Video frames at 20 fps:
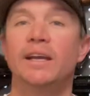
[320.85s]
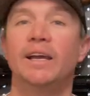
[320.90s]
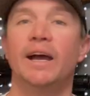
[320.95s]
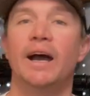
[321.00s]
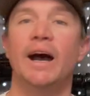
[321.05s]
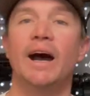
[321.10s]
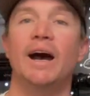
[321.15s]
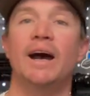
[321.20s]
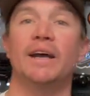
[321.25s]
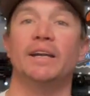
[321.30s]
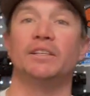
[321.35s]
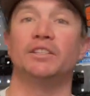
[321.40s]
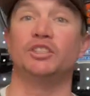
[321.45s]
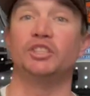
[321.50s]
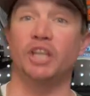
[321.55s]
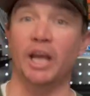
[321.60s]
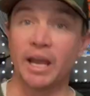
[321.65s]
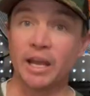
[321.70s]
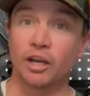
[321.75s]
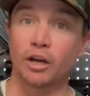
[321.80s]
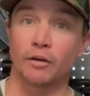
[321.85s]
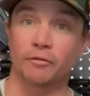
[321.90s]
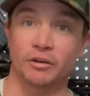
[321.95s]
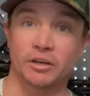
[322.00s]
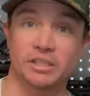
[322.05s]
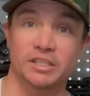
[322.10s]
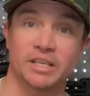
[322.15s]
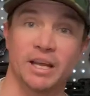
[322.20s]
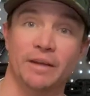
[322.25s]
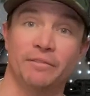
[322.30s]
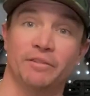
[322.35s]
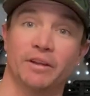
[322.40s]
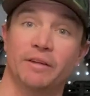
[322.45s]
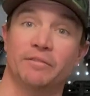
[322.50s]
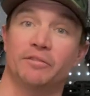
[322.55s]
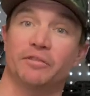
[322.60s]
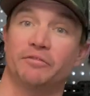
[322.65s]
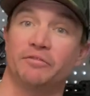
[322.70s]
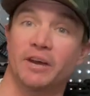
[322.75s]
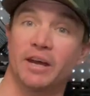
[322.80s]
Uh, Jake over at Safe
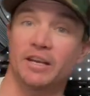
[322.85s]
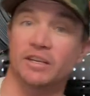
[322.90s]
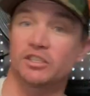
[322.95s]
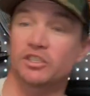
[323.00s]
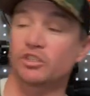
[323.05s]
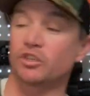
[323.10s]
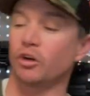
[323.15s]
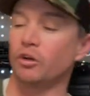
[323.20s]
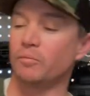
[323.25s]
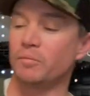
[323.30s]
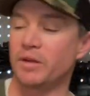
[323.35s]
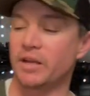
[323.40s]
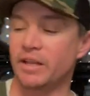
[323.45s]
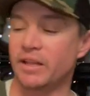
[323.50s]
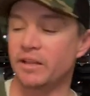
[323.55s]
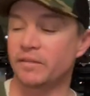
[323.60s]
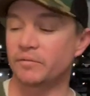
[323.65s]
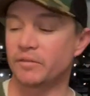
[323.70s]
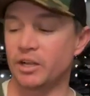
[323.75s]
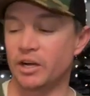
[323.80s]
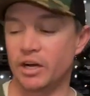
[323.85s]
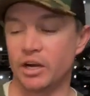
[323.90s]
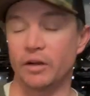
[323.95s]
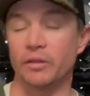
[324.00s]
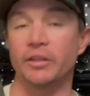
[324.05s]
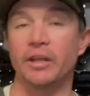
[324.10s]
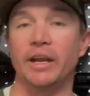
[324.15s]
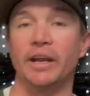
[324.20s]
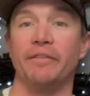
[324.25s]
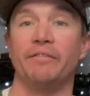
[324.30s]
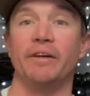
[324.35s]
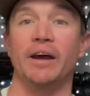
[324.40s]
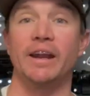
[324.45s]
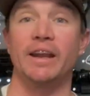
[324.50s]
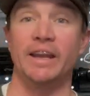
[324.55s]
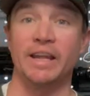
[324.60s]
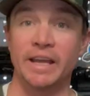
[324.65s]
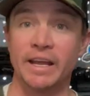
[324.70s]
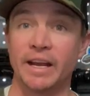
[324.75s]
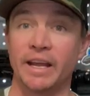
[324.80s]
Life Defense told me, you know, that if I
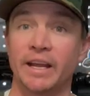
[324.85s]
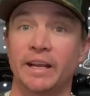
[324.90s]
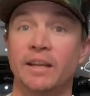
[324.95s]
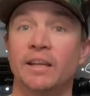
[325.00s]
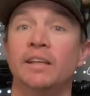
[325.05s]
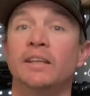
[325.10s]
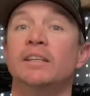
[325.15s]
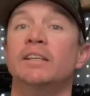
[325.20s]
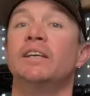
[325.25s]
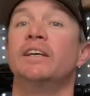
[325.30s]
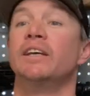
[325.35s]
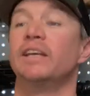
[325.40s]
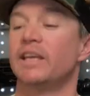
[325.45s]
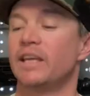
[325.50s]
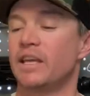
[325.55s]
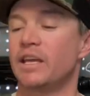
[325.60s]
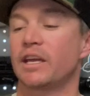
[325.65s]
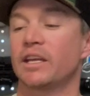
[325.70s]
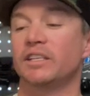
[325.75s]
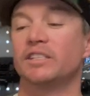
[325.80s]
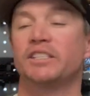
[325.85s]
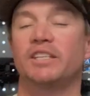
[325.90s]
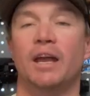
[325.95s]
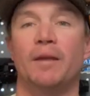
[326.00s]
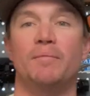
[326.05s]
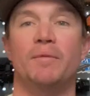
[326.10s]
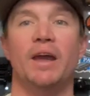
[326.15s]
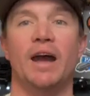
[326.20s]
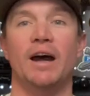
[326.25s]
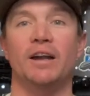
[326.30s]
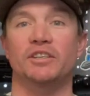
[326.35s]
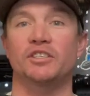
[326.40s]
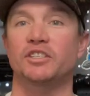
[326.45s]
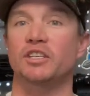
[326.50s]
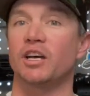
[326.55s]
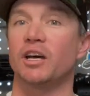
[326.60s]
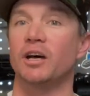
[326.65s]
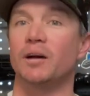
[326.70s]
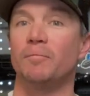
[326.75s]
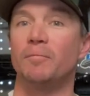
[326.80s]
needed, he could send me out
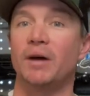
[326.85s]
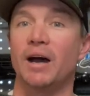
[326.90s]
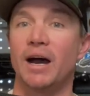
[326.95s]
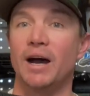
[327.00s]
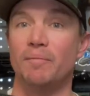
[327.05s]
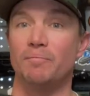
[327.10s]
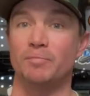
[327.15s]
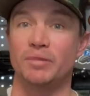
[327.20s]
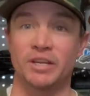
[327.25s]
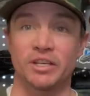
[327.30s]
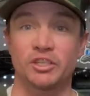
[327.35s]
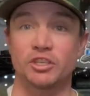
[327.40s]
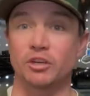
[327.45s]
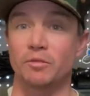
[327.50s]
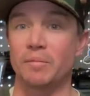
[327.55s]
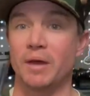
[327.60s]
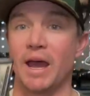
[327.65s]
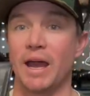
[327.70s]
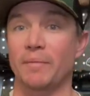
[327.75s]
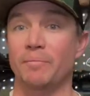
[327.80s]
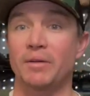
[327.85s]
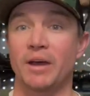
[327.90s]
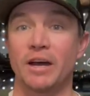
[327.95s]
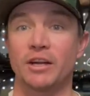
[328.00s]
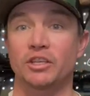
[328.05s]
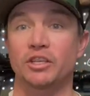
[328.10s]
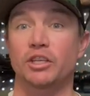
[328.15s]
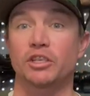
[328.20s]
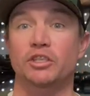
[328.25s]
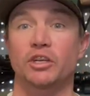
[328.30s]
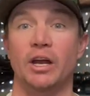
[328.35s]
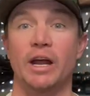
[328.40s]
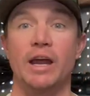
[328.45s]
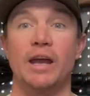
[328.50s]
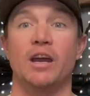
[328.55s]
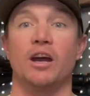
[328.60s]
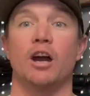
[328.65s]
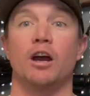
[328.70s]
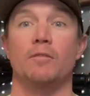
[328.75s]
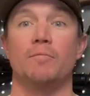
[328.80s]
some uh, pistol mag pouches or
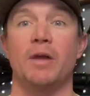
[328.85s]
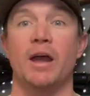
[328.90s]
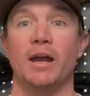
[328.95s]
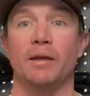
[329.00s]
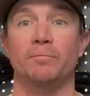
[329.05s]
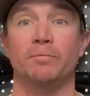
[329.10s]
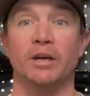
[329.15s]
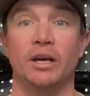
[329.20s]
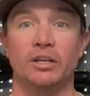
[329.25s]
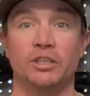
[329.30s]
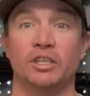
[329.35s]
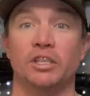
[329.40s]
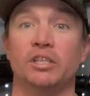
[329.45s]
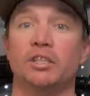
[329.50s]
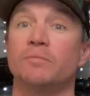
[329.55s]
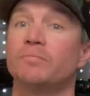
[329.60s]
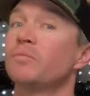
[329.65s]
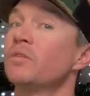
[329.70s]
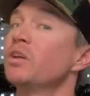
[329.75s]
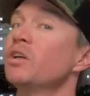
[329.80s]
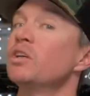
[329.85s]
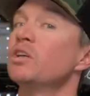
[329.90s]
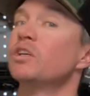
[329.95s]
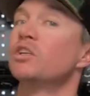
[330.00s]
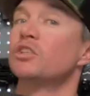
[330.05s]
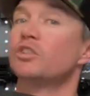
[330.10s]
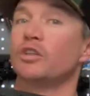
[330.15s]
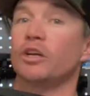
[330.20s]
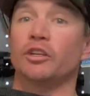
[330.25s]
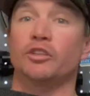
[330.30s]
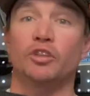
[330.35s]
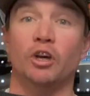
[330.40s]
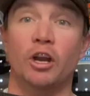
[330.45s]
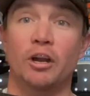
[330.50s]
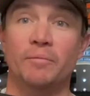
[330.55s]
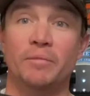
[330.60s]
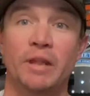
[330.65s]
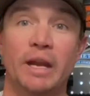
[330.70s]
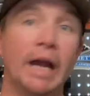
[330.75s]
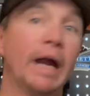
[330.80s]
A R mag pouches. So I told
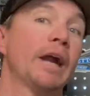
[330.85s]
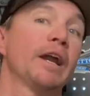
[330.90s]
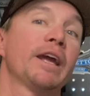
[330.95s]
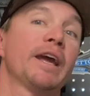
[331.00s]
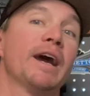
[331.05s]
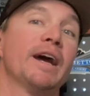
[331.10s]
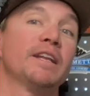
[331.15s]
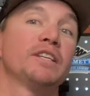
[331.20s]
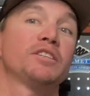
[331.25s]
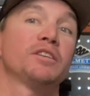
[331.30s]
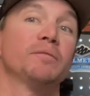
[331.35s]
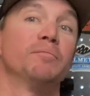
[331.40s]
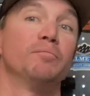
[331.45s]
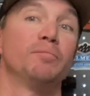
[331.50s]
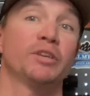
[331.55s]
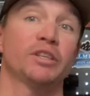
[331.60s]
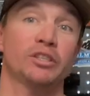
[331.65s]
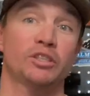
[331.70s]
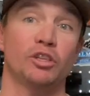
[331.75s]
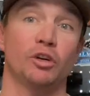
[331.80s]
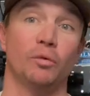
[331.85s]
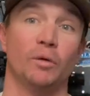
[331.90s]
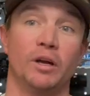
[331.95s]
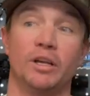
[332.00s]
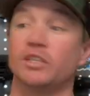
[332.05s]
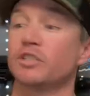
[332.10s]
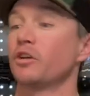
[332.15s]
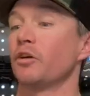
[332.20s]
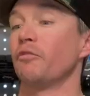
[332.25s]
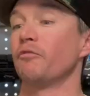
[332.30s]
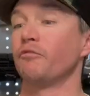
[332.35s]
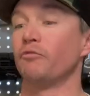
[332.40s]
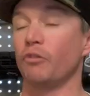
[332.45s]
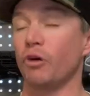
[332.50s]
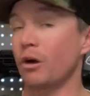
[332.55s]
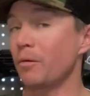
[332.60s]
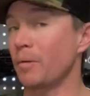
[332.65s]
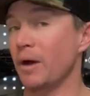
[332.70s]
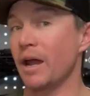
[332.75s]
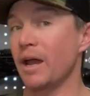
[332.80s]
him that I already had some pistol ones
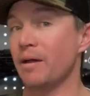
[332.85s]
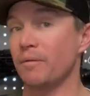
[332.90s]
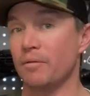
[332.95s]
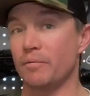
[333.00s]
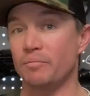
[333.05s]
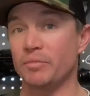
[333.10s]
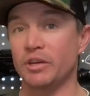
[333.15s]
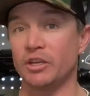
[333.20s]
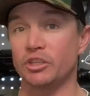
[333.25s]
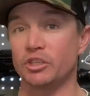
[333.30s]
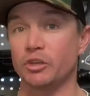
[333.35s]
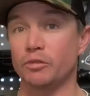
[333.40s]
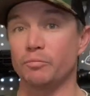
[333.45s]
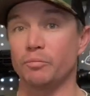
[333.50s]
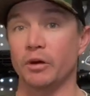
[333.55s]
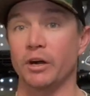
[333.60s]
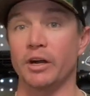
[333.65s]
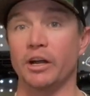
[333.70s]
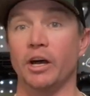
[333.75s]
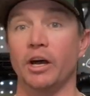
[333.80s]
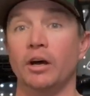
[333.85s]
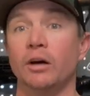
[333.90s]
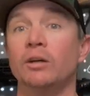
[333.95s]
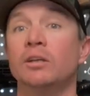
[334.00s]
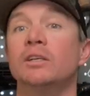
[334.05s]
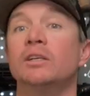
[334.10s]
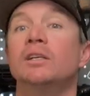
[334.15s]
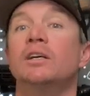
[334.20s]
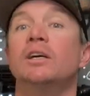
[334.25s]
for my M and P two point oh,